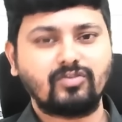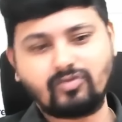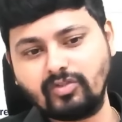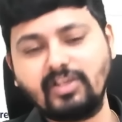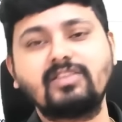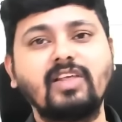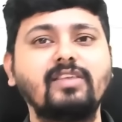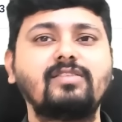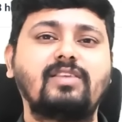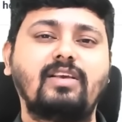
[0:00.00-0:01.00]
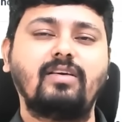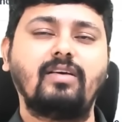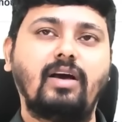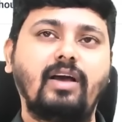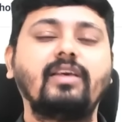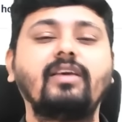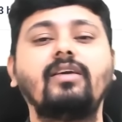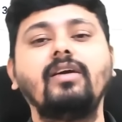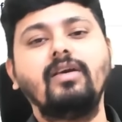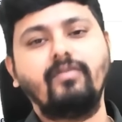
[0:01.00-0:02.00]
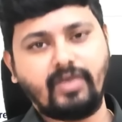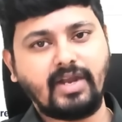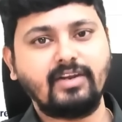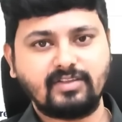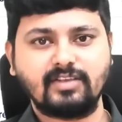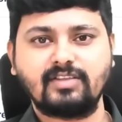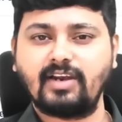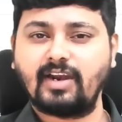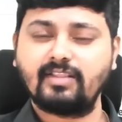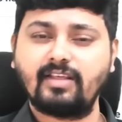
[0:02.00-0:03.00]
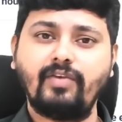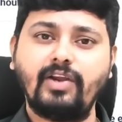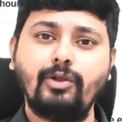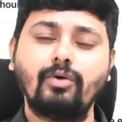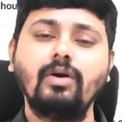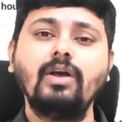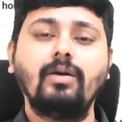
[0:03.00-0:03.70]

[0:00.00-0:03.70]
So these things, I think we can discuss in another video.